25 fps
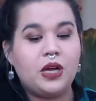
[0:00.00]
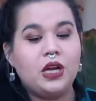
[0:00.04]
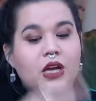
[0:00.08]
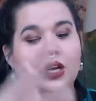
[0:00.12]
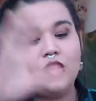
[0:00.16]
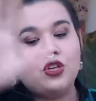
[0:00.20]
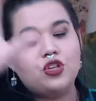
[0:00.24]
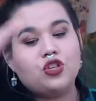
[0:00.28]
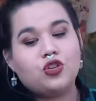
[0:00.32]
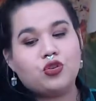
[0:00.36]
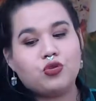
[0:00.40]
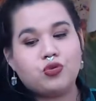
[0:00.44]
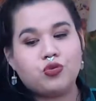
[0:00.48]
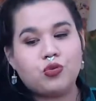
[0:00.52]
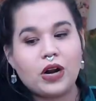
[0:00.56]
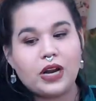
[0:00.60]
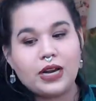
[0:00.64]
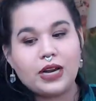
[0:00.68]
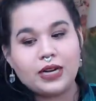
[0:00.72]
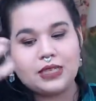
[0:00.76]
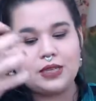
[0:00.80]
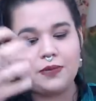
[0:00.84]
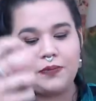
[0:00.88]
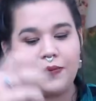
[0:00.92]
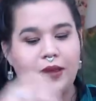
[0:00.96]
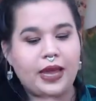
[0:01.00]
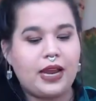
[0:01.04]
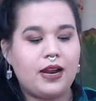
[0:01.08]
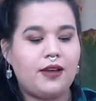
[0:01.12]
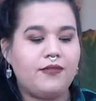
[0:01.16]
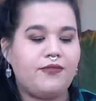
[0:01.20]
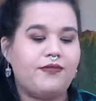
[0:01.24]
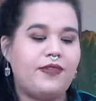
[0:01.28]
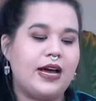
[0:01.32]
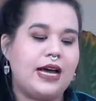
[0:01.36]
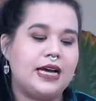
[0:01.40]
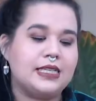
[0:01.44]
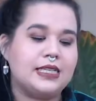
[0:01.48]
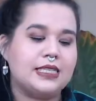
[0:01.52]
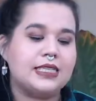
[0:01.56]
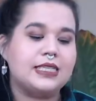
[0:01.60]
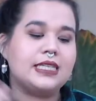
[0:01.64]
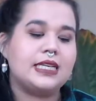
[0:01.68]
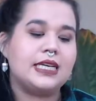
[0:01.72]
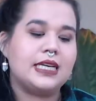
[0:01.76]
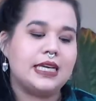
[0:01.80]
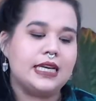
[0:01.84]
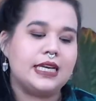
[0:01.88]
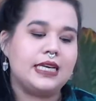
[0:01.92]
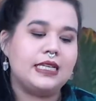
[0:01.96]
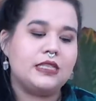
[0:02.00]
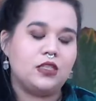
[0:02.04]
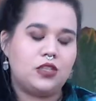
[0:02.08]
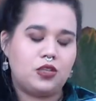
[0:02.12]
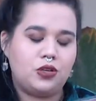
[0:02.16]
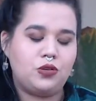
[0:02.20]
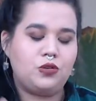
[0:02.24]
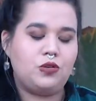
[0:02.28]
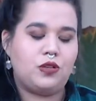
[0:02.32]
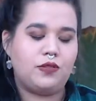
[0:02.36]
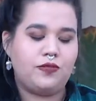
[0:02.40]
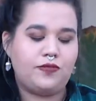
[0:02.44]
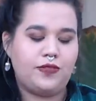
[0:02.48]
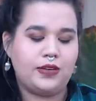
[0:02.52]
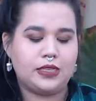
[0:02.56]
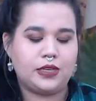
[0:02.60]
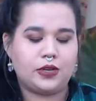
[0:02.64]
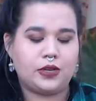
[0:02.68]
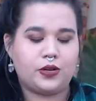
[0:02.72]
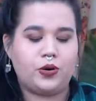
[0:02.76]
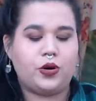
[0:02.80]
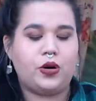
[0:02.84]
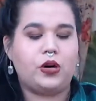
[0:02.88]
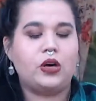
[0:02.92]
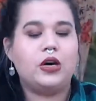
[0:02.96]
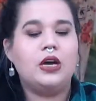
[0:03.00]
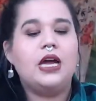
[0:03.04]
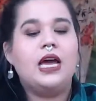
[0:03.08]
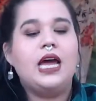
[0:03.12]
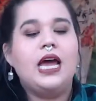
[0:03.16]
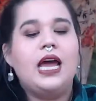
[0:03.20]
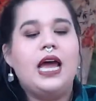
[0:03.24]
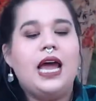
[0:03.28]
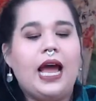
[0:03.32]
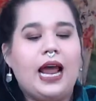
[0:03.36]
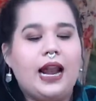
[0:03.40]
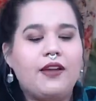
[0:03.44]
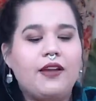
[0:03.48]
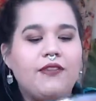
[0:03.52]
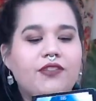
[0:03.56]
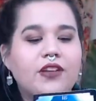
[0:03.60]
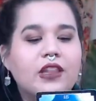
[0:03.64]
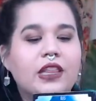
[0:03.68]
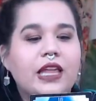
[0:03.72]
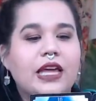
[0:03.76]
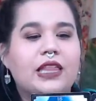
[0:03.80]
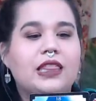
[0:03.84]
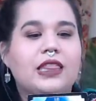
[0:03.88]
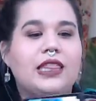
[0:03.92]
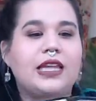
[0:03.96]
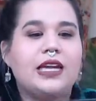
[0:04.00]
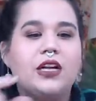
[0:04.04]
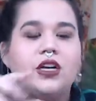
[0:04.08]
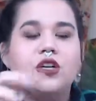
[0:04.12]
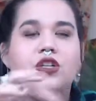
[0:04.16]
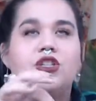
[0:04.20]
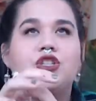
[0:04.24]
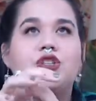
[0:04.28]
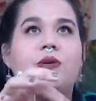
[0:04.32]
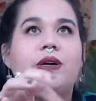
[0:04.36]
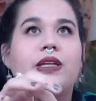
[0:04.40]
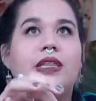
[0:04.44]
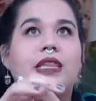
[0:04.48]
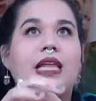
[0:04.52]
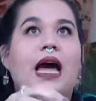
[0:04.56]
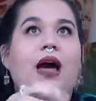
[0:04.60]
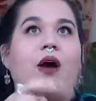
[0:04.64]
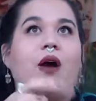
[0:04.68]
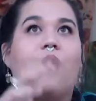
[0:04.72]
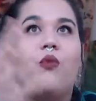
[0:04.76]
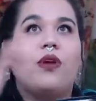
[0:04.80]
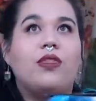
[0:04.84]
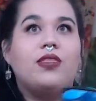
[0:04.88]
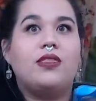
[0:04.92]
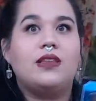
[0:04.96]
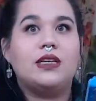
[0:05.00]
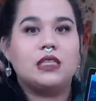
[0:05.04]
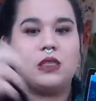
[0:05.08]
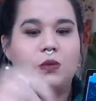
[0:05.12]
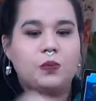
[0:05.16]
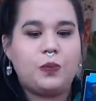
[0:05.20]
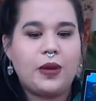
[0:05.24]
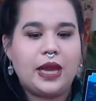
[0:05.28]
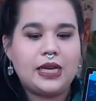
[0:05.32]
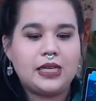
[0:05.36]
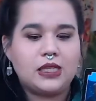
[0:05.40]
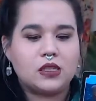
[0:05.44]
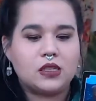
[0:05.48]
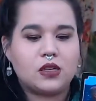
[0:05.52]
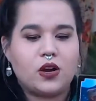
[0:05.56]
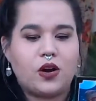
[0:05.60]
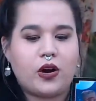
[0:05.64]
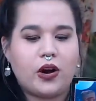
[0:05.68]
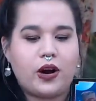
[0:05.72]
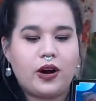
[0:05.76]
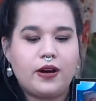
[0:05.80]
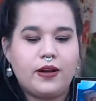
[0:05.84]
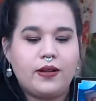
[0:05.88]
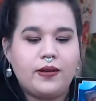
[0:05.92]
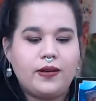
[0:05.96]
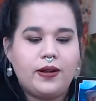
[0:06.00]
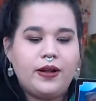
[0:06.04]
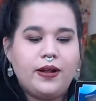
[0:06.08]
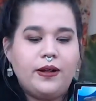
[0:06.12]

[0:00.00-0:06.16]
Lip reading: trying to manifest into the physical. And I feel like they're doing that with this base card.